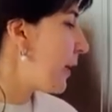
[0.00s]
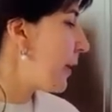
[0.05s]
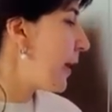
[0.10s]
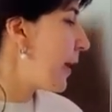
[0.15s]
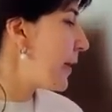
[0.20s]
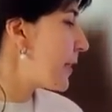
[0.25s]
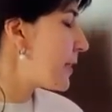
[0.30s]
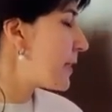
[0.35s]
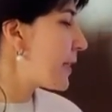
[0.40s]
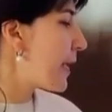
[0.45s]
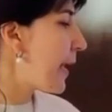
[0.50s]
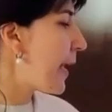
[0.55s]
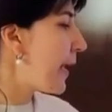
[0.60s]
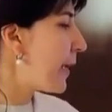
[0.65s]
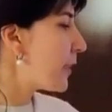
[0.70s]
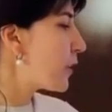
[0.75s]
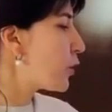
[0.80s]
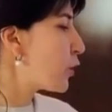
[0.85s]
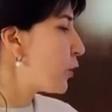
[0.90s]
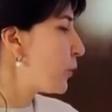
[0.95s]
is the
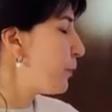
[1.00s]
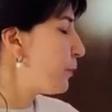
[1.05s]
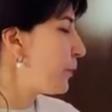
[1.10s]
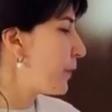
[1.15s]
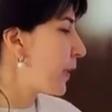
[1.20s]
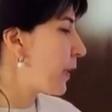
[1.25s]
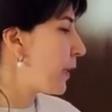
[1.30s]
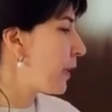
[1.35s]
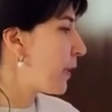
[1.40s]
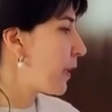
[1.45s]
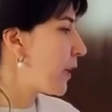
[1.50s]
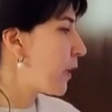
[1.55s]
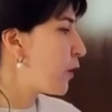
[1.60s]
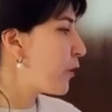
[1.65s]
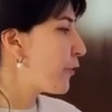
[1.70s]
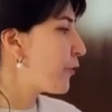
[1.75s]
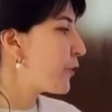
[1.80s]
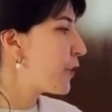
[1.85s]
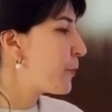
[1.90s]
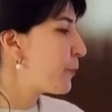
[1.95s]
atom
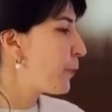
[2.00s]
of